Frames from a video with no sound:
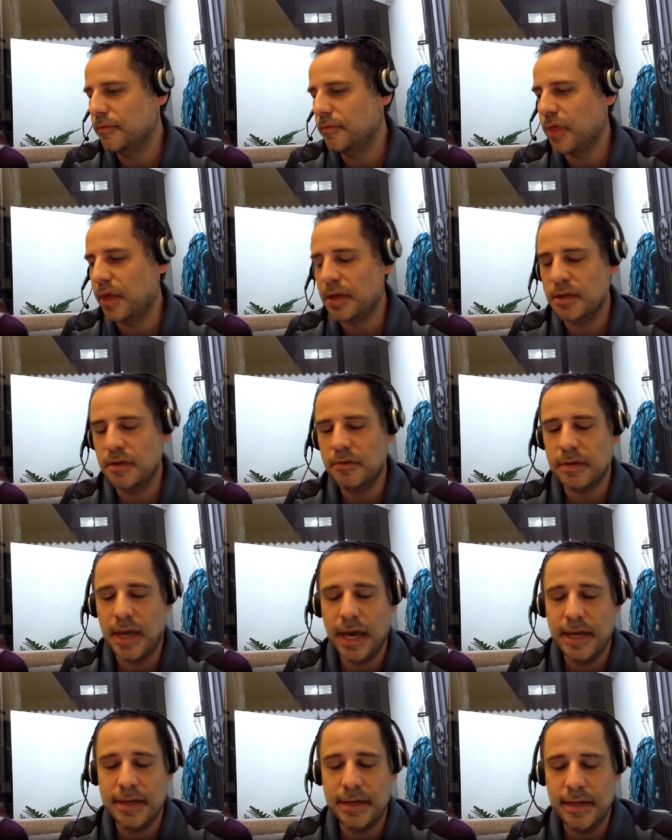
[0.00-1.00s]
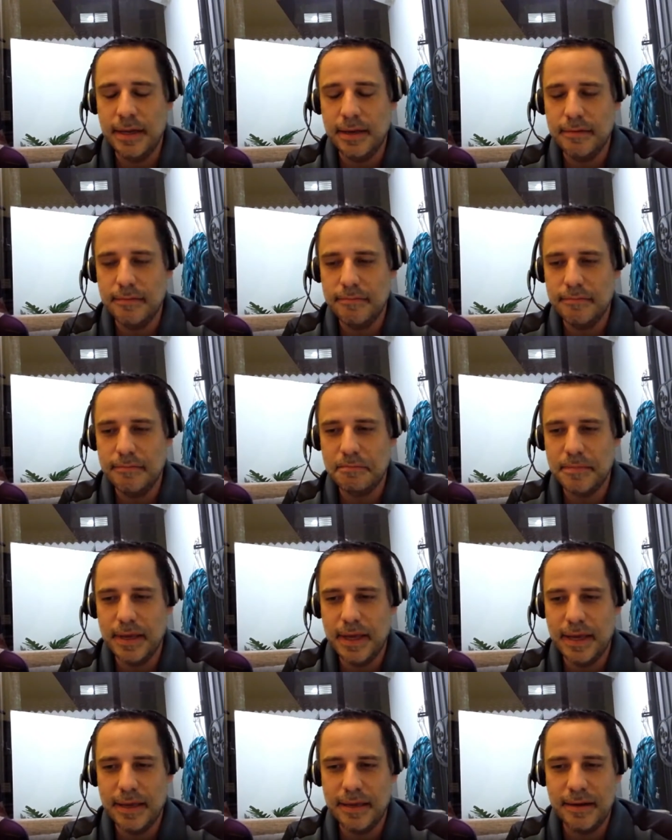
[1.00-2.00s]
could use an IDE.
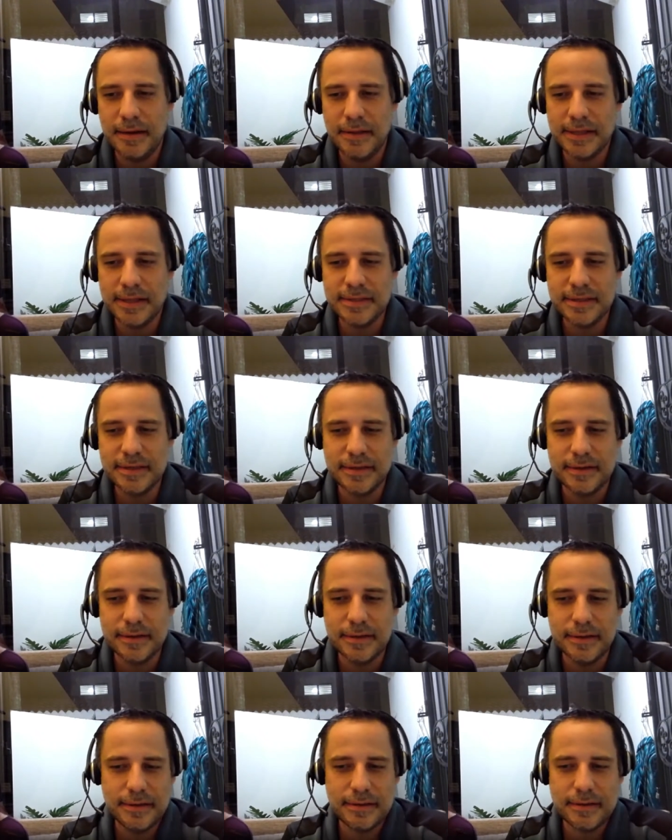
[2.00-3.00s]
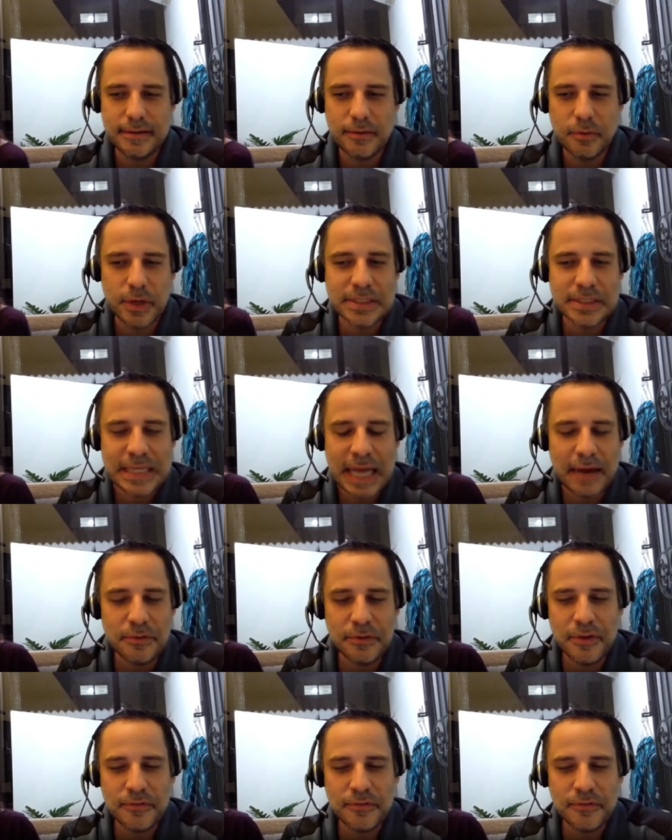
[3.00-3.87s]
That's a good question. I don't know if